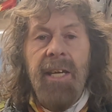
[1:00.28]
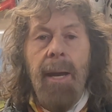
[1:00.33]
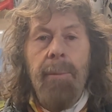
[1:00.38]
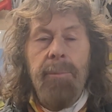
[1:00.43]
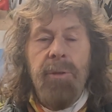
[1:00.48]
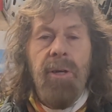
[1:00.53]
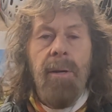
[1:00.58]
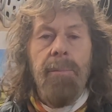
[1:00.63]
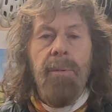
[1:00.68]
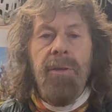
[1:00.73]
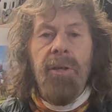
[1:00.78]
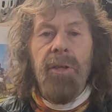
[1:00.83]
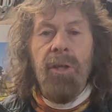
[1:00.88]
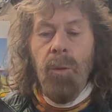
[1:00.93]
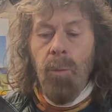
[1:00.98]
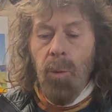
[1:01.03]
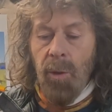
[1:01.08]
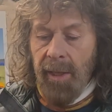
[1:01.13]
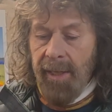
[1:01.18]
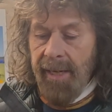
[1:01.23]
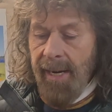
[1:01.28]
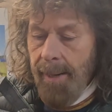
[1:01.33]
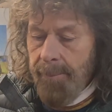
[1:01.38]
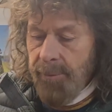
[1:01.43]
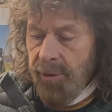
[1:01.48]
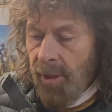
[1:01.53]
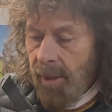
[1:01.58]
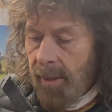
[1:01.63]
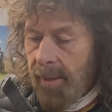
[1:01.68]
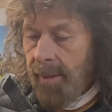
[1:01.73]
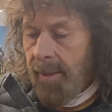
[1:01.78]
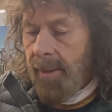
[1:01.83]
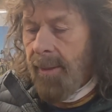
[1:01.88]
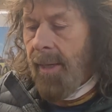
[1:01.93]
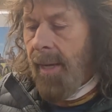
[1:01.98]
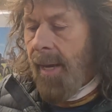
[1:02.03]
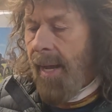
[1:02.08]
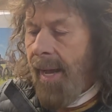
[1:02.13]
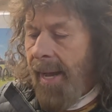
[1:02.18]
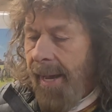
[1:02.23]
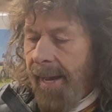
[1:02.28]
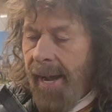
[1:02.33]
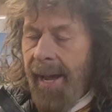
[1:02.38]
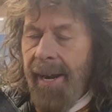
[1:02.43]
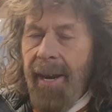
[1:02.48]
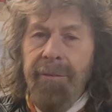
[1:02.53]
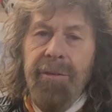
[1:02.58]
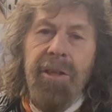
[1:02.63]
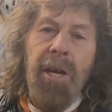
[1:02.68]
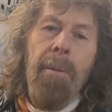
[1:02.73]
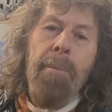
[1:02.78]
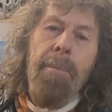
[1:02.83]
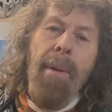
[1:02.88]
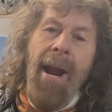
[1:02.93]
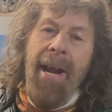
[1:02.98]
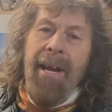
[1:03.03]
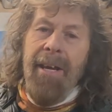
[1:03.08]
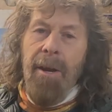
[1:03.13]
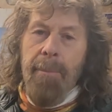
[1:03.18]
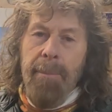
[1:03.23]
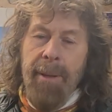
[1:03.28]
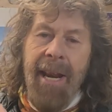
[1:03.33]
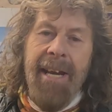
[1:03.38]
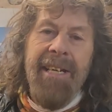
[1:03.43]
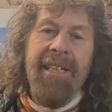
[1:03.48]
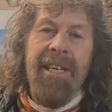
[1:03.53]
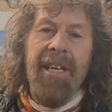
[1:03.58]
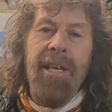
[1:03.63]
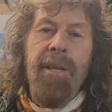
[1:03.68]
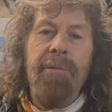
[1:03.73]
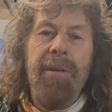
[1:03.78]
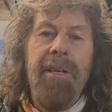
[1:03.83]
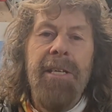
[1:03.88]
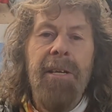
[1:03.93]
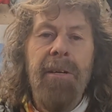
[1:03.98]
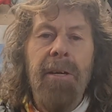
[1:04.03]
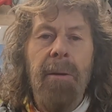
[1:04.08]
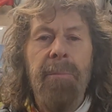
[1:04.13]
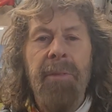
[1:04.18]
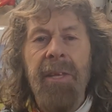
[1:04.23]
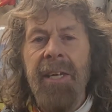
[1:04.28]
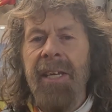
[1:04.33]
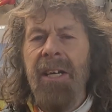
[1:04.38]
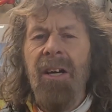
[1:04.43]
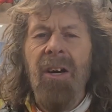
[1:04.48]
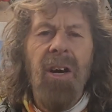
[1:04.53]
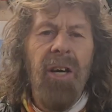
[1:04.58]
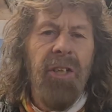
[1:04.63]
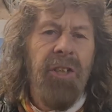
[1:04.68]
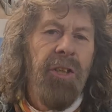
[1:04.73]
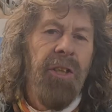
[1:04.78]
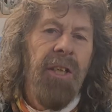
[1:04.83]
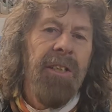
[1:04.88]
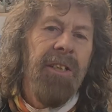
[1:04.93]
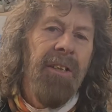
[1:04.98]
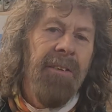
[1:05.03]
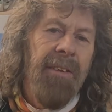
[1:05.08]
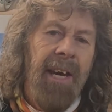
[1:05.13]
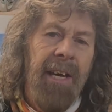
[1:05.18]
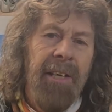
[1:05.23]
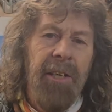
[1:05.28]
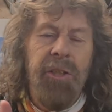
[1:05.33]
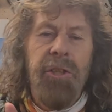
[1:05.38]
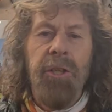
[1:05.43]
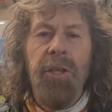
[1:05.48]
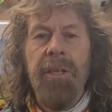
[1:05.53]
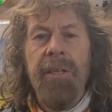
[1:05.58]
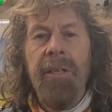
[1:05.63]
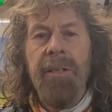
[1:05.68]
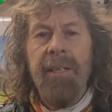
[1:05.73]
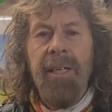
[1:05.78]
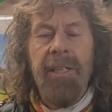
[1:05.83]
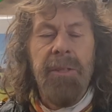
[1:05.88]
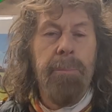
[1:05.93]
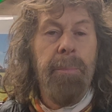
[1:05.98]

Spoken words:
capture everything you want to capture. And I've come back and I've been editing the video and I'm thinking, oh, I should have done that and I should have done this.